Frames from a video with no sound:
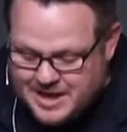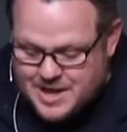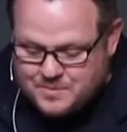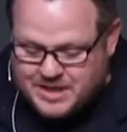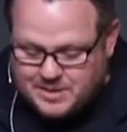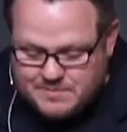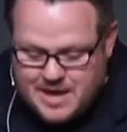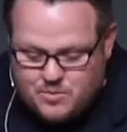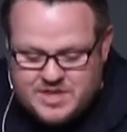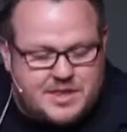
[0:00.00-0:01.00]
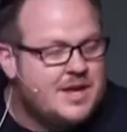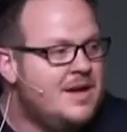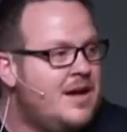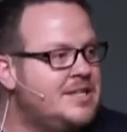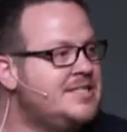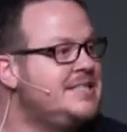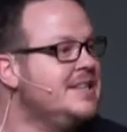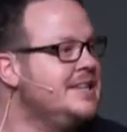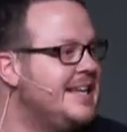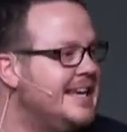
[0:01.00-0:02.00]
being met with
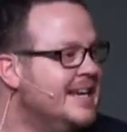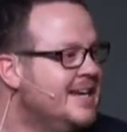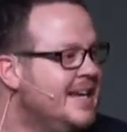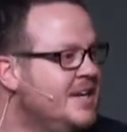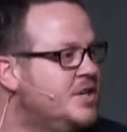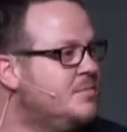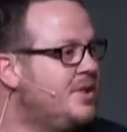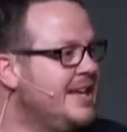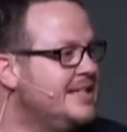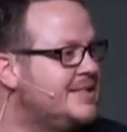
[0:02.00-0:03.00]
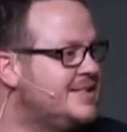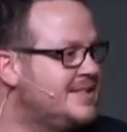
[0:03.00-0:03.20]
hostility and complaints.